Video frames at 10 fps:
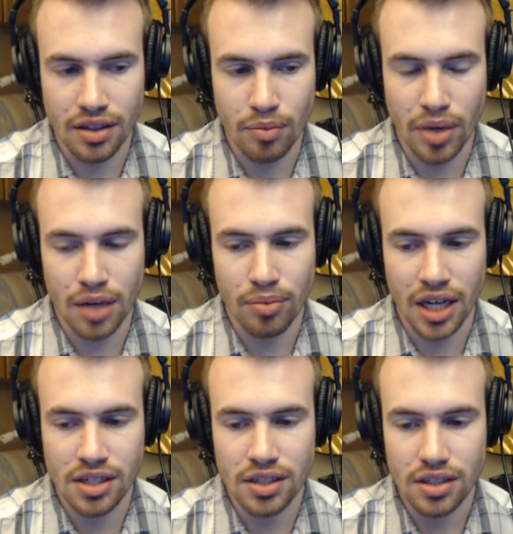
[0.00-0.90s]
the Bad
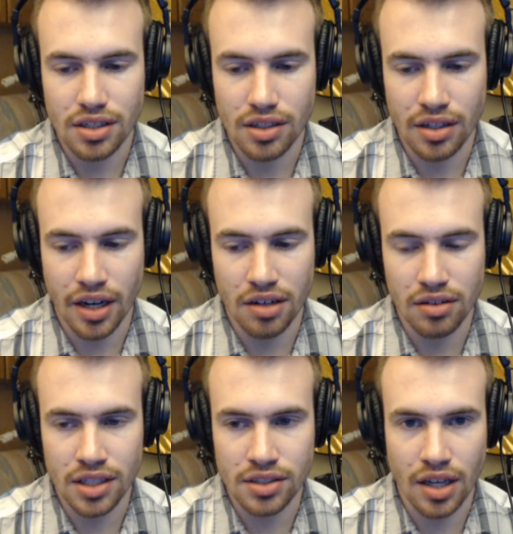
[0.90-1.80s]
Batch now
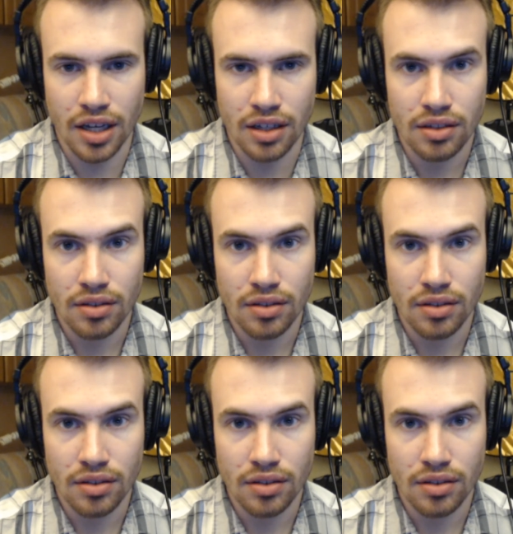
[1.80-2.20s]
is, like,